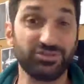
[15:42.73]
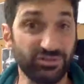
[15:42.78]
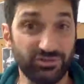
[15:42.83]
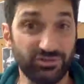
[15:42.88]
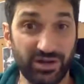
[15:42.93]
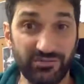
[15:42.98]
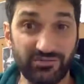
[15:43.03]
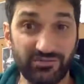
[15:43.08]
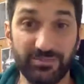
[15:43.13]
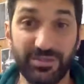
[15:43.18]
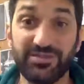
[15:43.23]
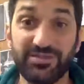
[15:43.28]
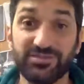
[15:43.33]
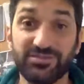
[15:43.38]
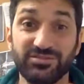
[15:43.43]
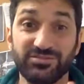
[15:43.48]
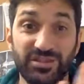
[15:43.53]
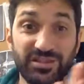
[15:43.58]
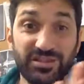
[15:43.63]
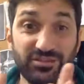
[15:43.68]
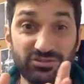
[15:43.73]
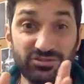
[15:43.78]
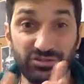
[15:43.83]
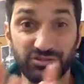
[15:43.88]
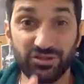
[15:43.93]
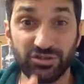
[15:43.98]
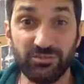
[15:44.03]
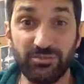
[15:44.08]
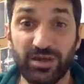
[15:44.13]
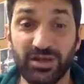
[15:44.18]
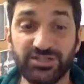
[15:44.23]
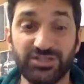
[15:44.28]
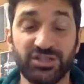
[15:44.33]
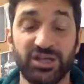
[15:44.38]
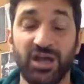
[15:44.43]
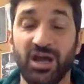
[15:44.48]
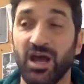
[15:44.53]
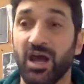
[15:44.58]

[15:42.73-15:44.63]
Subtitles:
grateful, Matthew. Thank you so much.